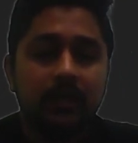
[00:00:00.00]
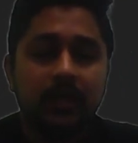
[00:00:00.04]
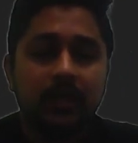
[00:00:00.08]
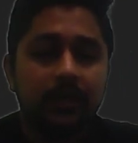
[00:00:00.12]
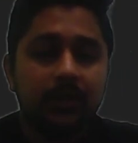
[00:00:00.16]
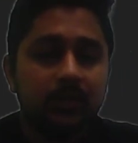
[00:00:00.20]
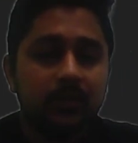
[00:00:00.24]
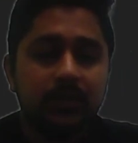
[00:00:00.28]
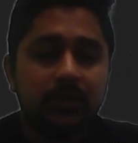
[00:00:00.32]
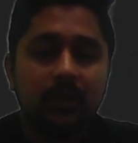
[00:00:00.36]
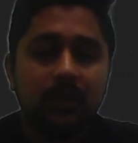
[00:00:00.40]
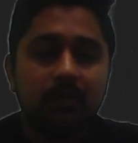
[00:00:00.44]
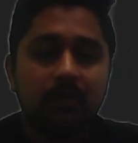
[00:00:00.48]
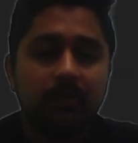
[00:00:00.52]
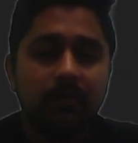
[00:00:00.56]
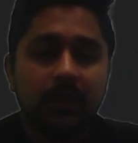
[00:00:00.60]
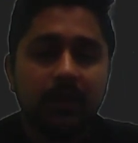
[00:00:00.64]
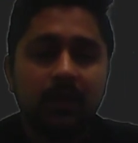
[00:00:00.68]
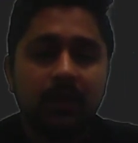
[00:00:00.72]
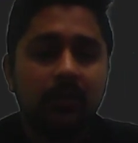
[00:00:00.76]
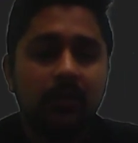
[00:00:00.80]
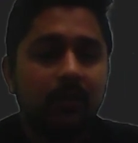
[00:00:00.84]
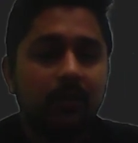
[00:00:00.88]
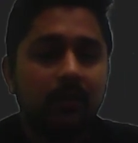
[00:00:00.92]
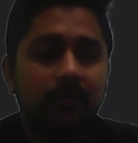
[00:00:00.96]
the user
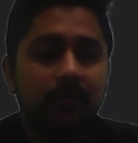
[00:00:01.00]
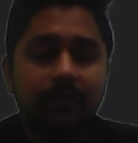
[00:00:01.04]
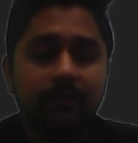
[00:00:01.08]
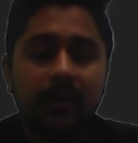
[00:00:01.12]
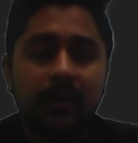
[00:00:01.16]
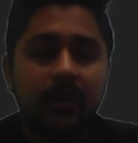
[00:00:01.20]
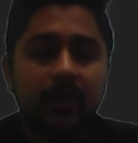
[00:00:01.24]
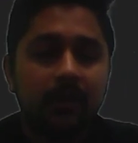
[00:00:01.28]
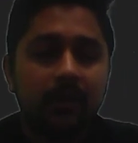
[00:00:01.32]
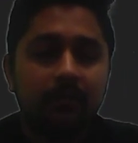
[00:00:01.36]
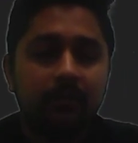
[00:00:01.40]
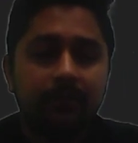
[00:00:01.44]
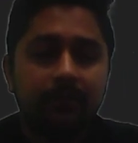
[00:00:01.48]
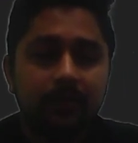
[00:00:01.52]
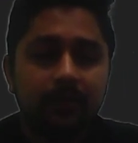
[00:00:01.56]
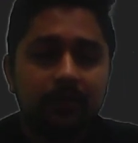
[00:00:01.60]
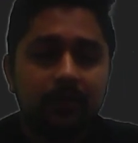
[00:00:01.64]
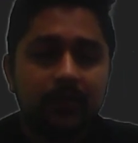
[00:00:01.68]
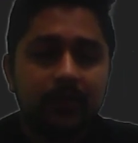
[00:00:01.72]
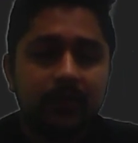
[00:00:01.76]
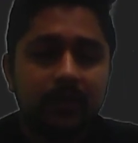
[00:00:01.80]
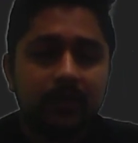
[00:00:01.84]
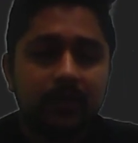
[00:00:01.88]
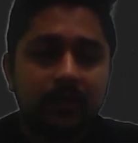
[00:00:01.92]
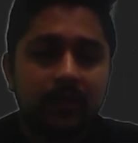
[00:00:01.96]
will not feel
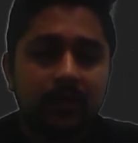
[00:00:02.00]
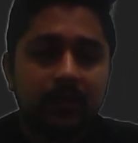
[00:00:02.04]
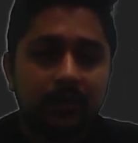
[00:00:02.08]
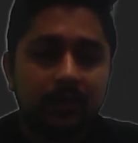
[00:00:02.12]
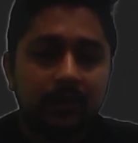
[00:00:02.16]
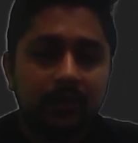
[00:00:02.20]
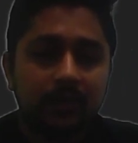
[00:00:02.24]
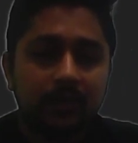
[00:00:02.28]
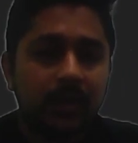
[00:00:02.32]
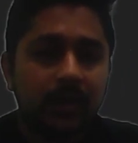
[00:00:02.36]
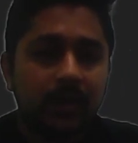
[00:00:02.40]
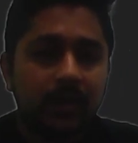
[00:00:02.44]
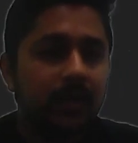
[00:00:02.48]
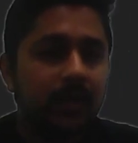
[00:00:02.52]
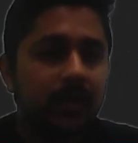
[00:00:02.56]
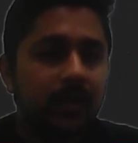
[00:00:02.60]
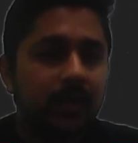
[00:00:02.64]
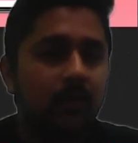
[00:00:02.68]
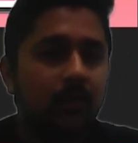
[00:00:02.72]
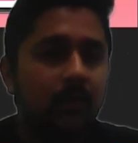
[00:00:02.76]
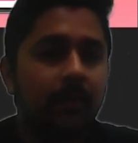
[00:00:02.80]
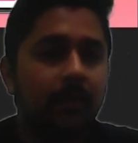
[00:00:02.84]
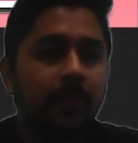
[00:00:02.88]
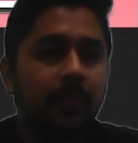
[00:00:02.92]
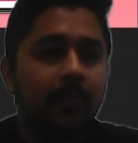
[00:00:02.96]
confused
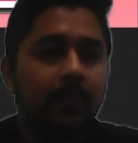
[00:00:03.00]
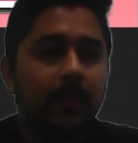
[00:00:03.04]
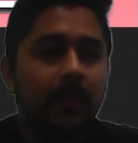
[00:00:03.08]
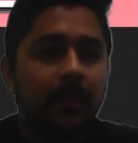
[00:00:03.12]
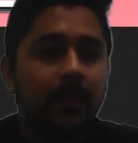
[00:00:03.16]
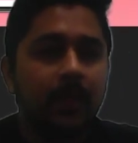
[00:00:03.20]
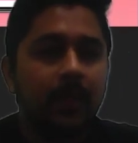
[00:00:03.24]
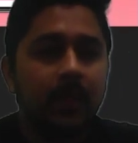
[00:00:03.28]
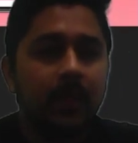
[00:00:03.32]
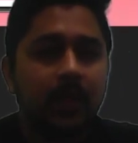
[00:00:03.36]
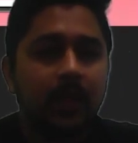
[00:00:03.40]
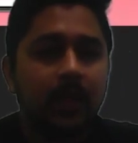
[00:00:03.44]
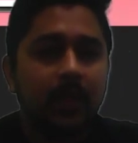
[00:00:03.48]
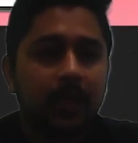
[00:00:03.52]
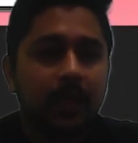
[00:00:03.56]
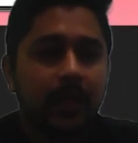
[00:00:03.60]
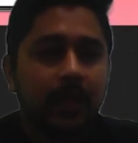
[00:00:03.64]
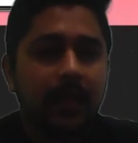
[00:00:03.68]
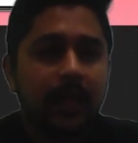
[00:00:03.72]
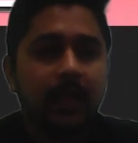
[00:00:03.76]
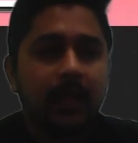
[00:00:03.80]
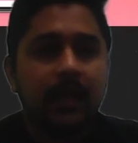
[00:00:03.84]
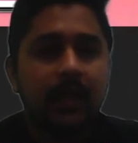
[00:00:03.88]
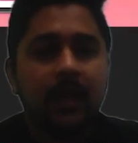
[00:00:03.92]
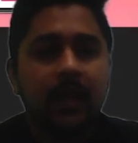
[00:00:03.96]
anymore.
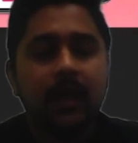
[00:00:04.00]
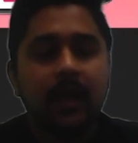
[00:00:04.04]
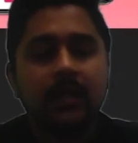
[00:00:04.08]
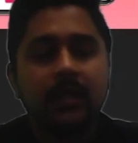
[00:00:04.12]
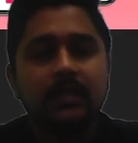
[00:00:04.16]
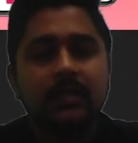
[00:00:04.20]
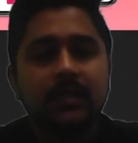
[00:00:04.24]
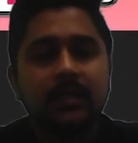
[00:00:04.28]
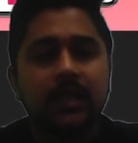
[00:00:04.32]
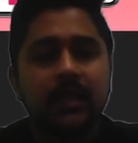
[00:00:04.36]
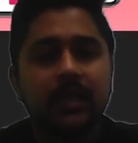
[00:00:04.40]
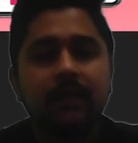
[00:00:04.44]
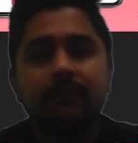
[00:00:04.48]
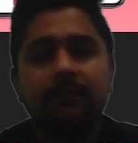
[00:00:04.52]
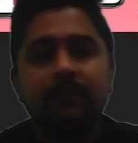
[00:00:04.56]
Enhance